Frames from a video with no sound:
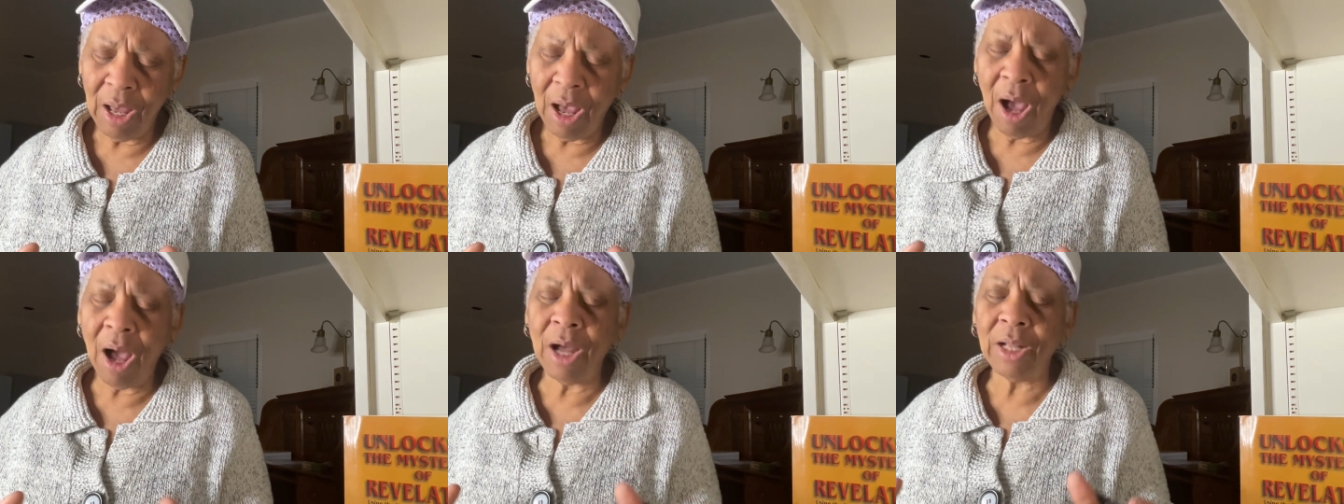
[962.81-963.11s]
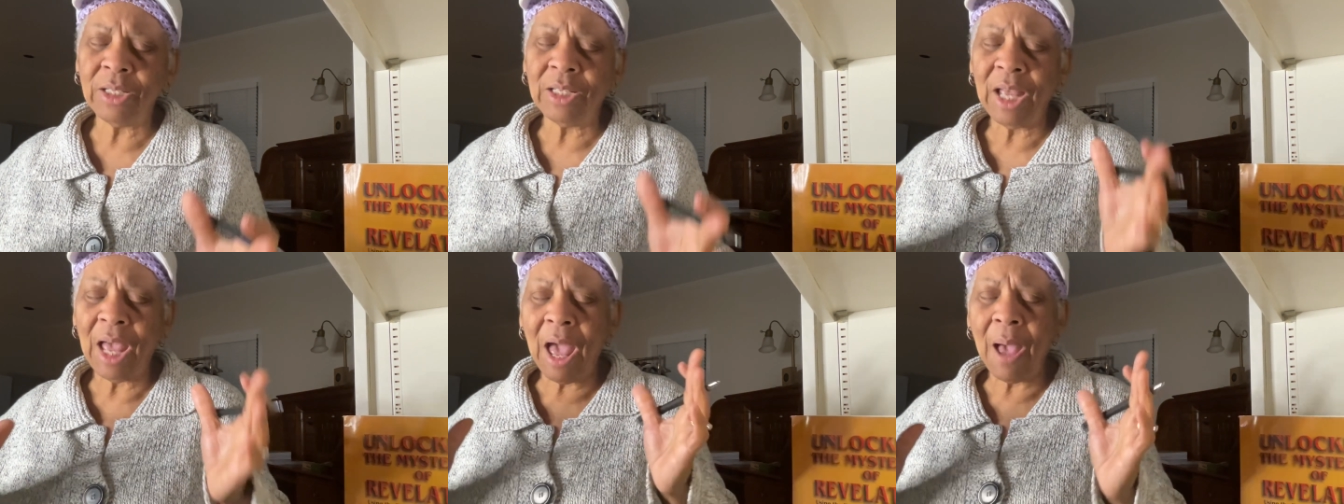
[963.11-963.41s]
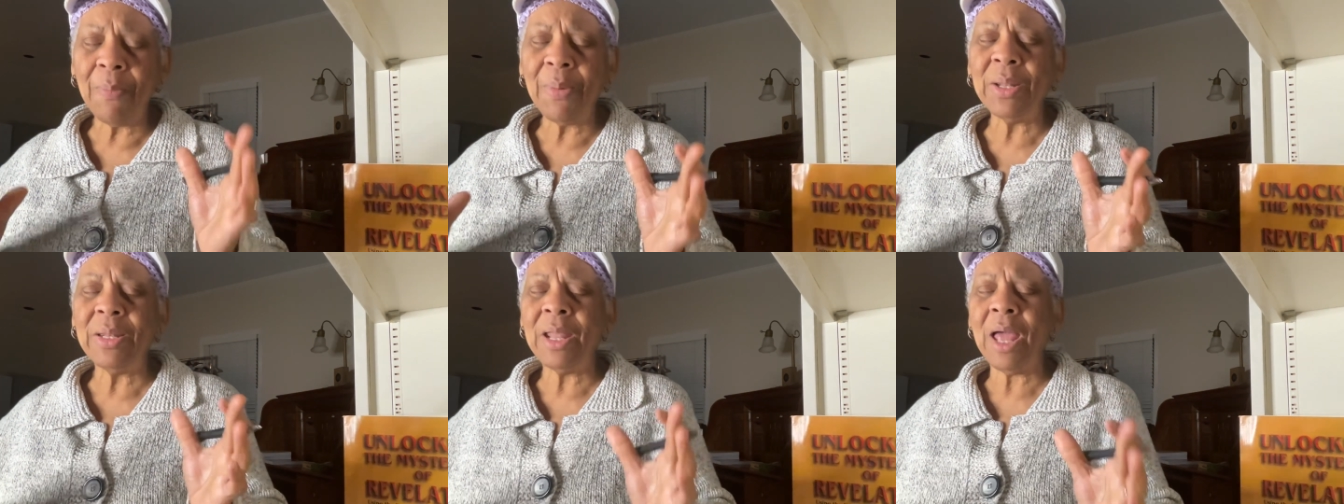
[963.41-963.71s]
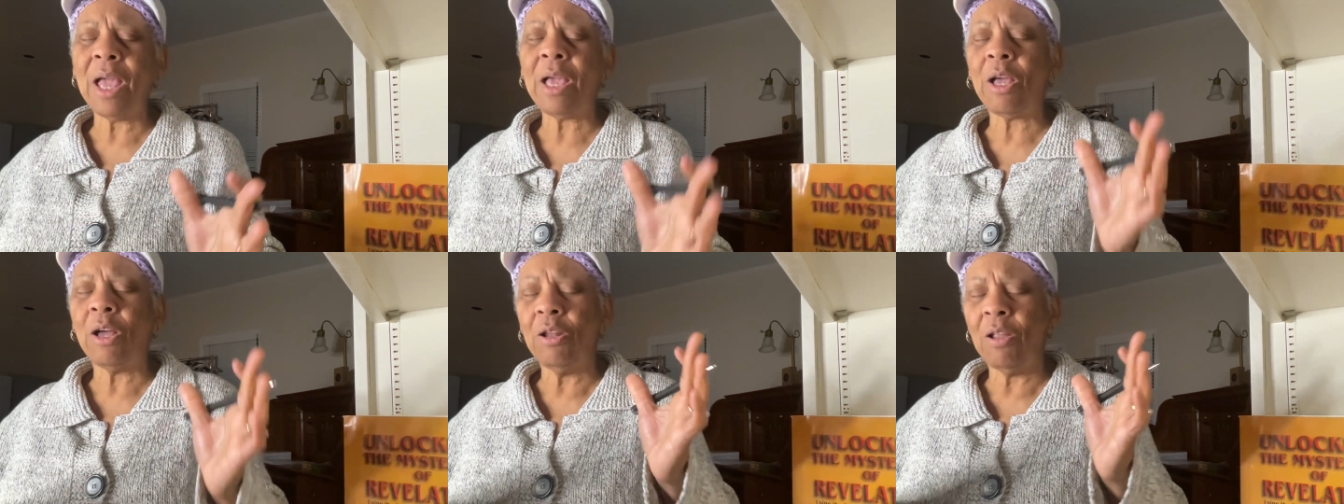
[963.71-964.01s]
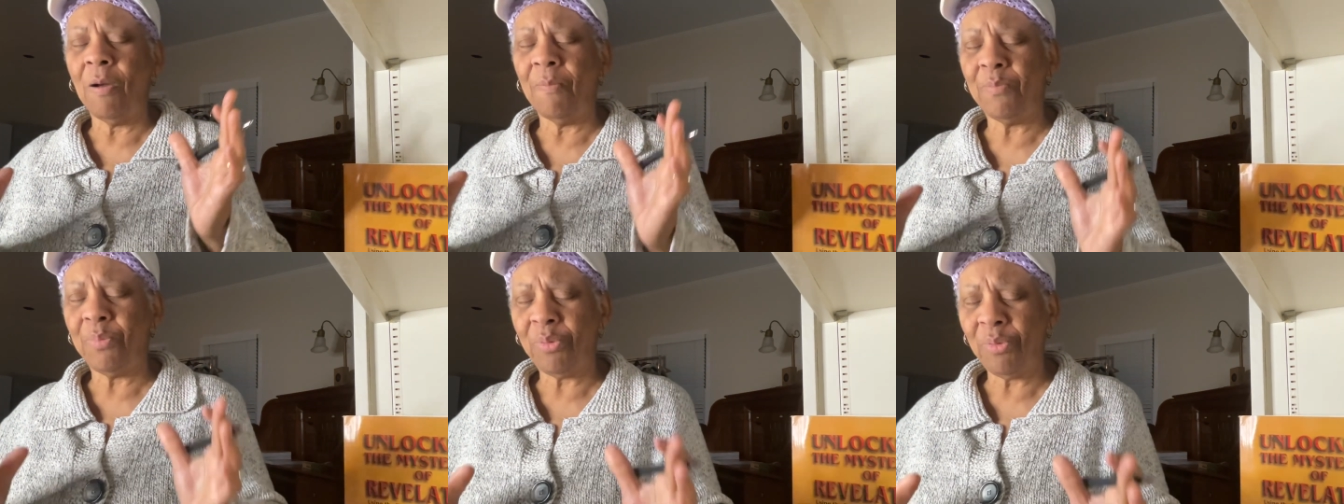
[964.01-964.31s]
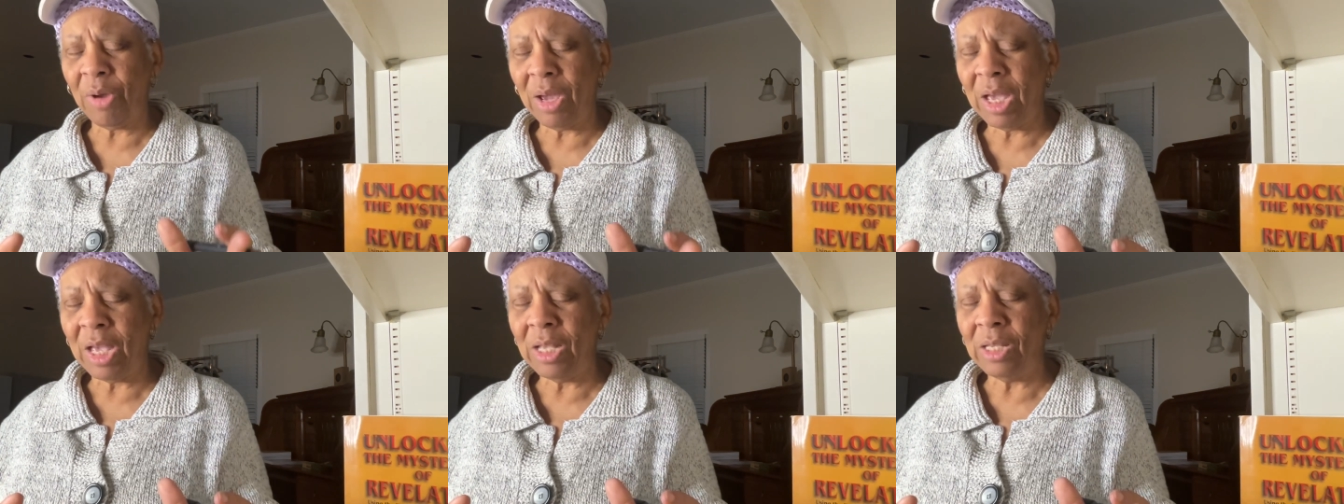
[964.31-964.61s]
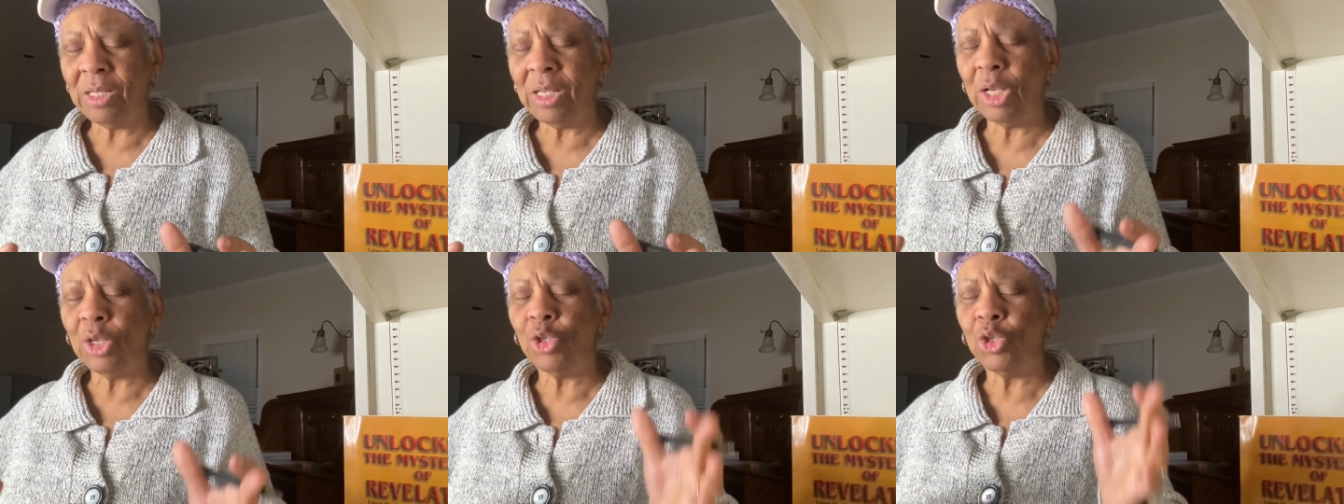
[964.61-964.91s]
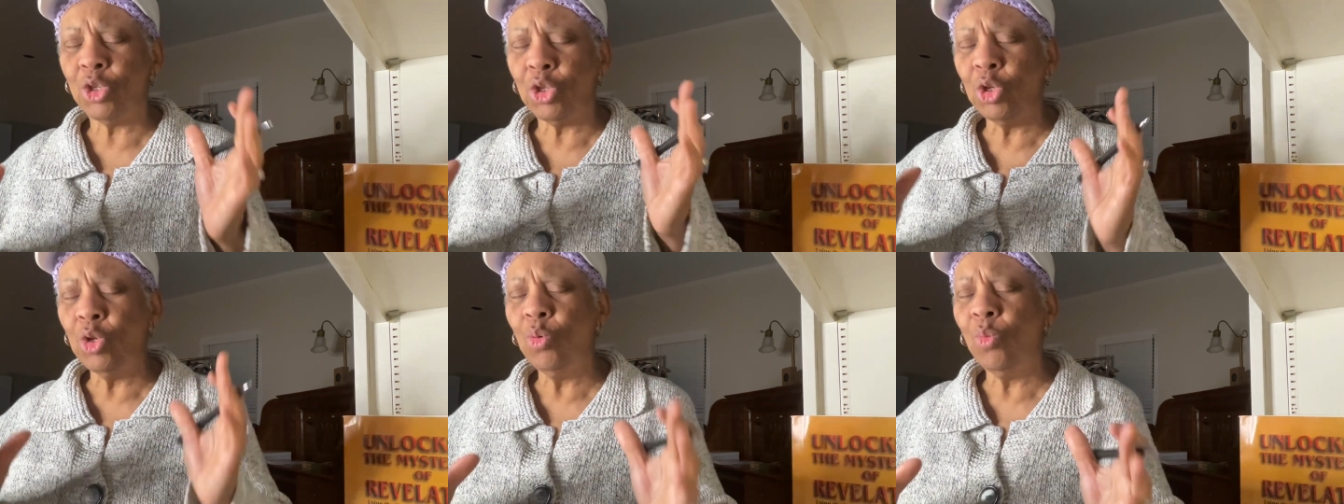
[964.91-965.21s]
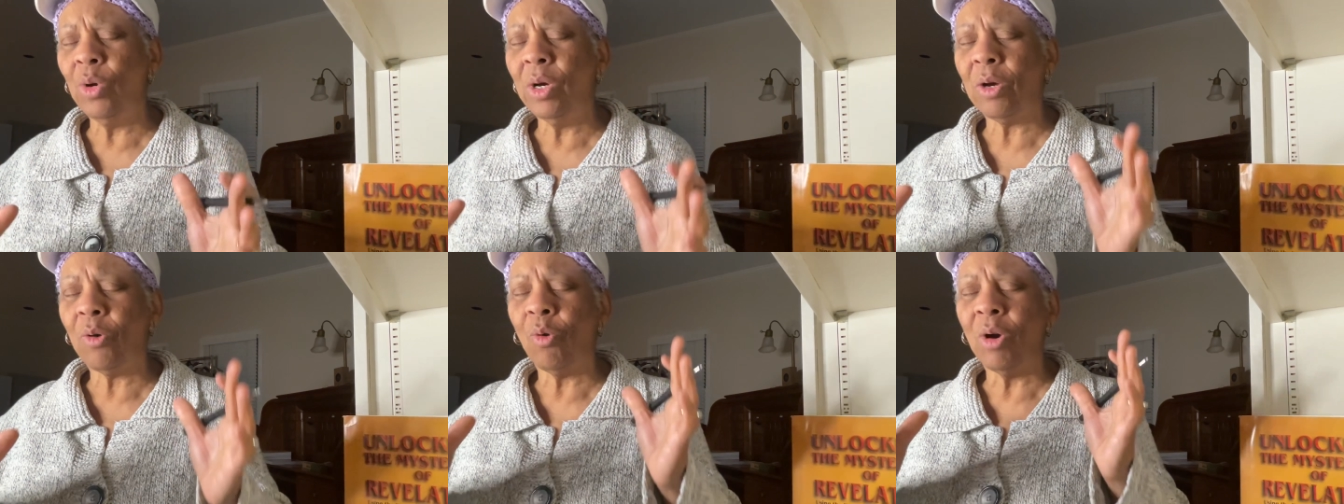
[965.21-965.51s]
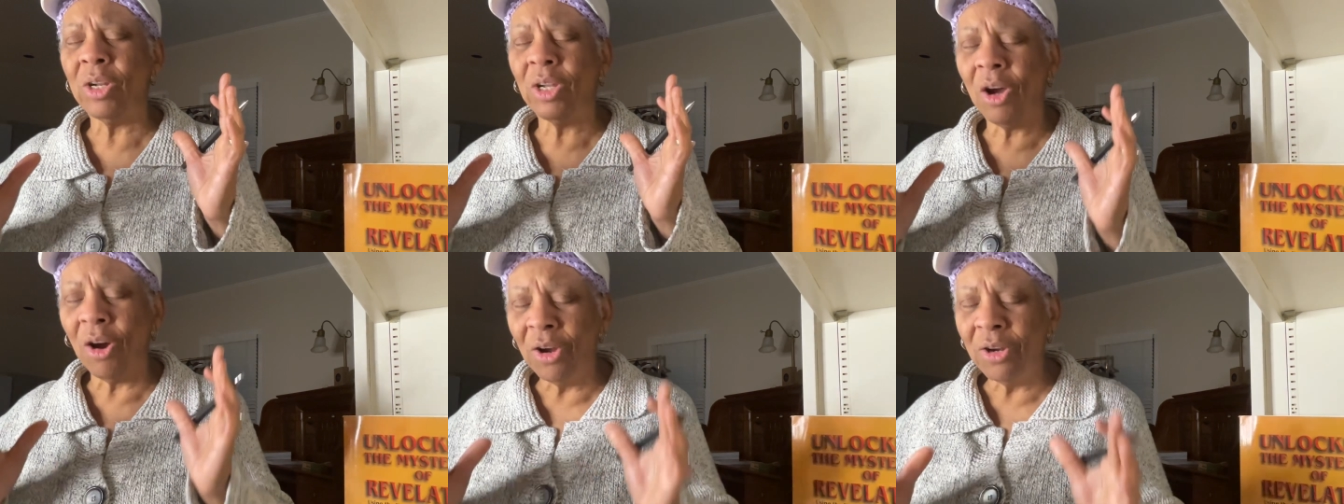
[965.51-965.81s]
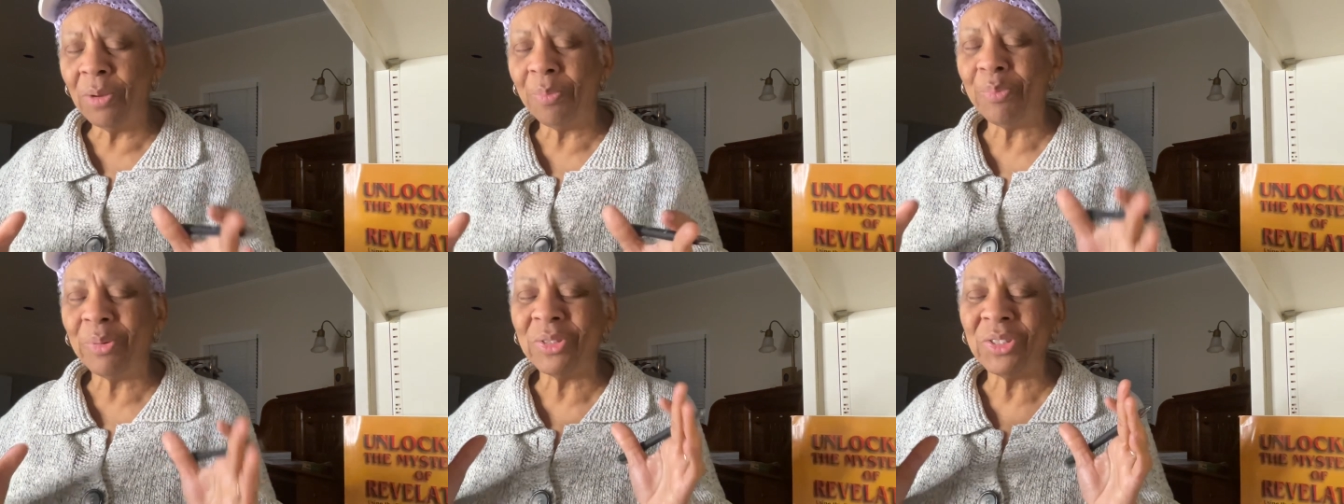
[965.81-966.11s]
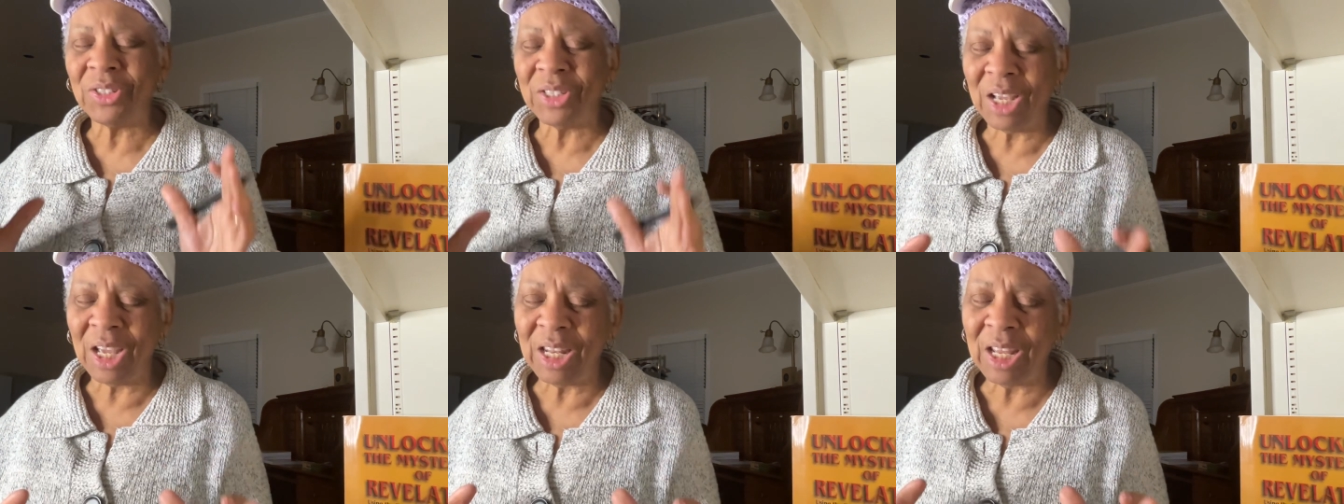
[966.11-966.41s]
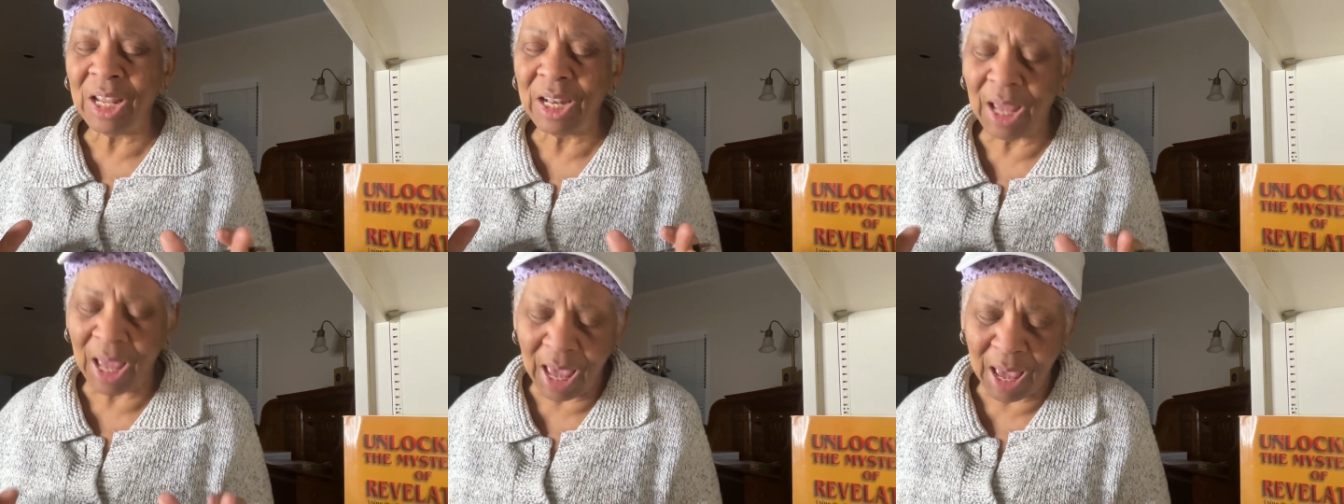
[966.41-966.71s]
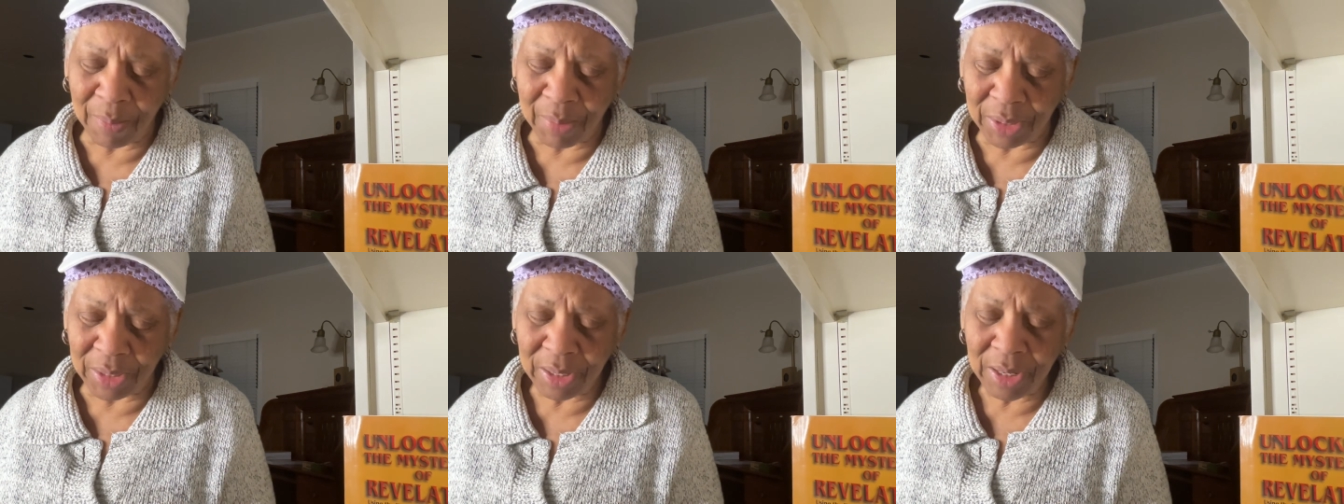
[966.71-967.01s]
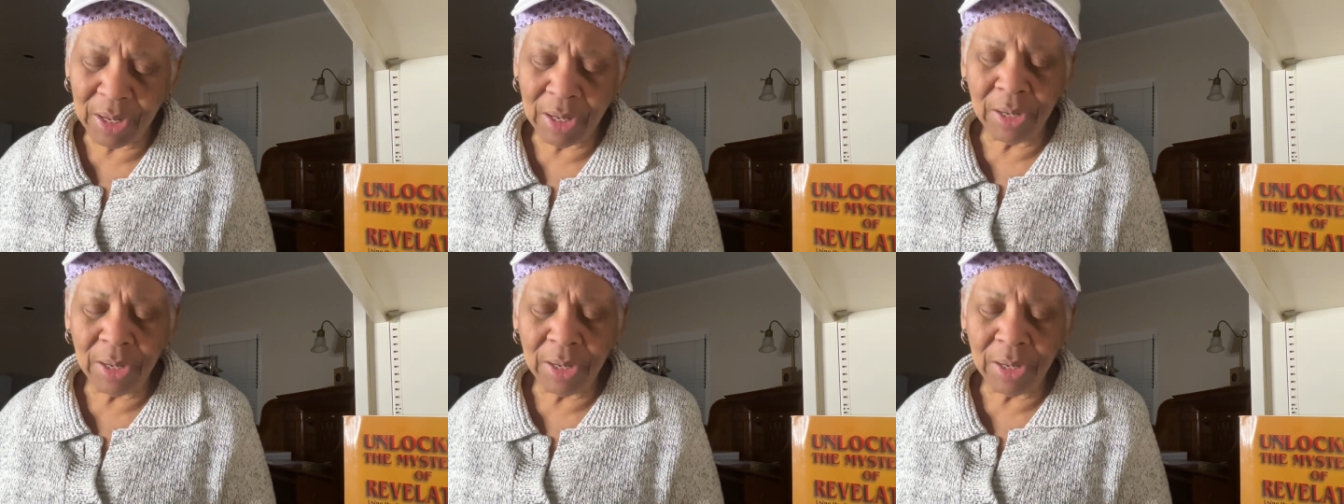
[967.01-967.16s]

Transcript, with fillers: a tabernacle of praise that you would 100% inhabit,